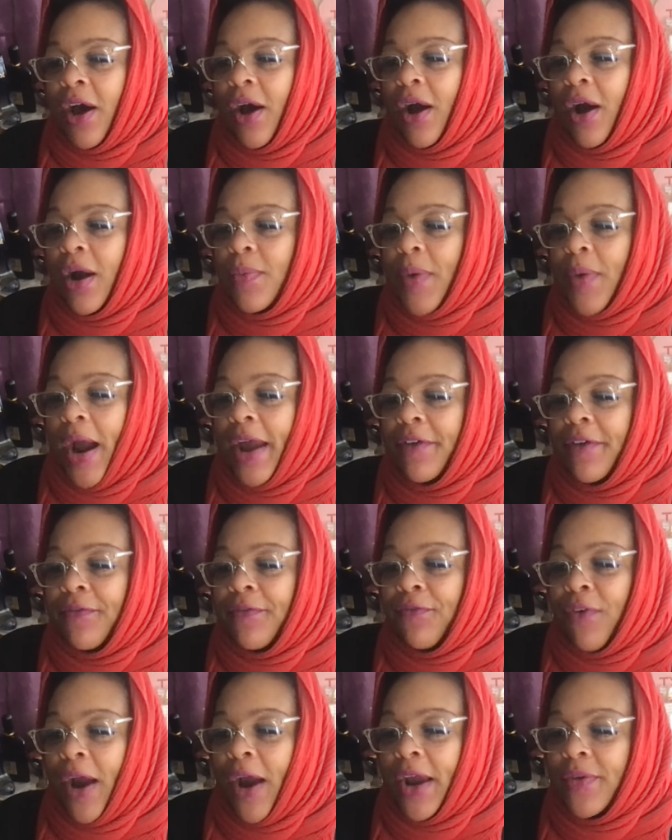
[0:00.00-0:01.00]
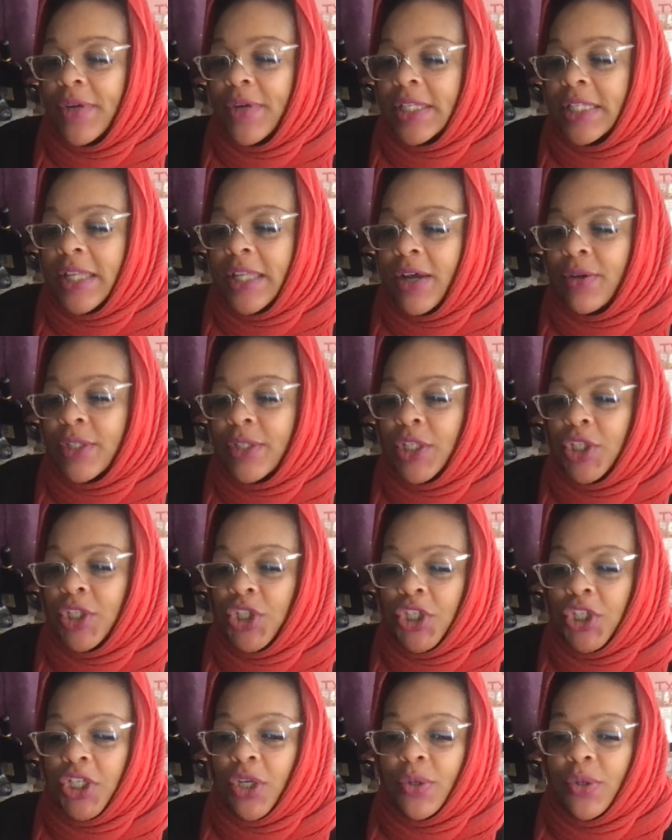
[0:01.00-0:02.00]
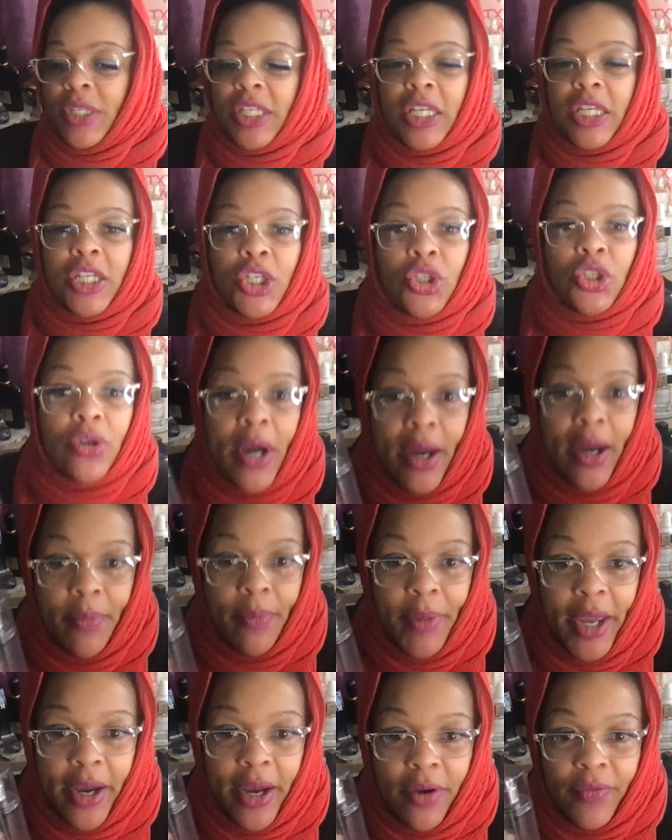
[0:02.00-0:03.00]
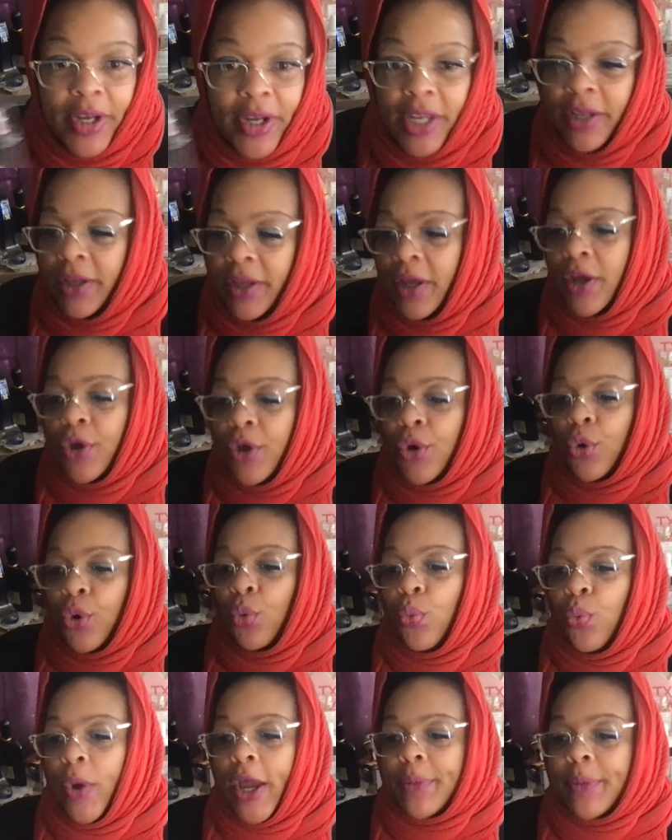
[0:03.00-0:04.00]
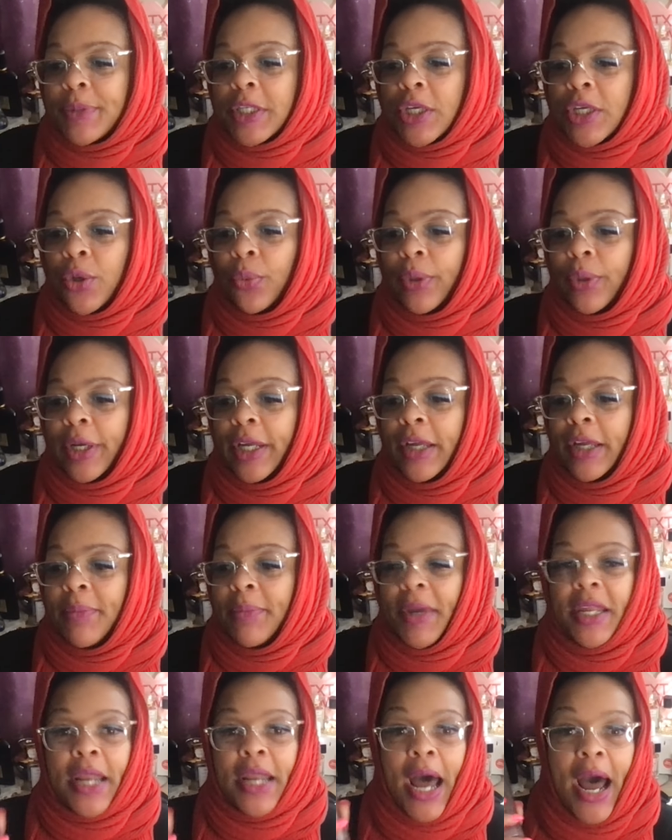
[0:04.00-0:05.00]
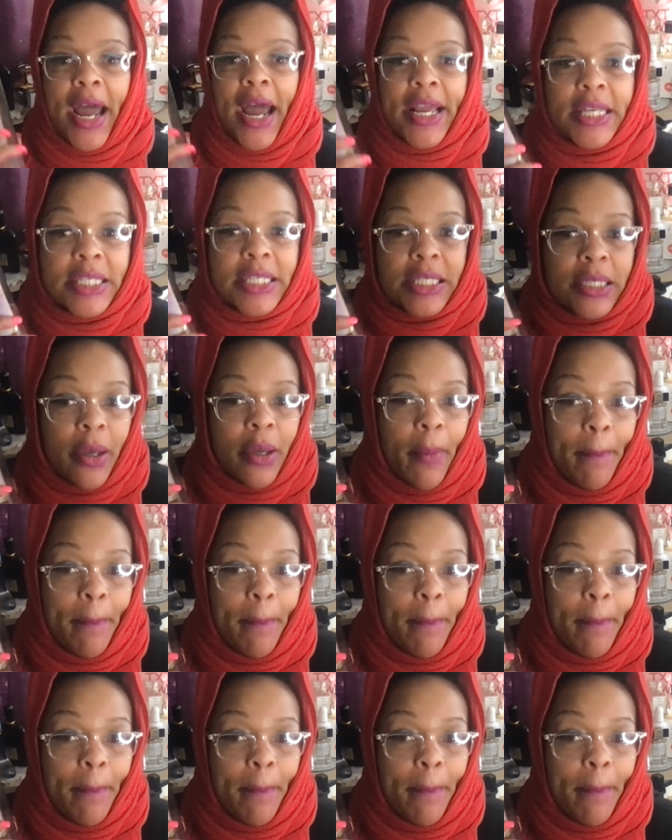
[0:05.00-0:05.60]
All right, fragrance notes. Juicy strawberry, whipped cream and iced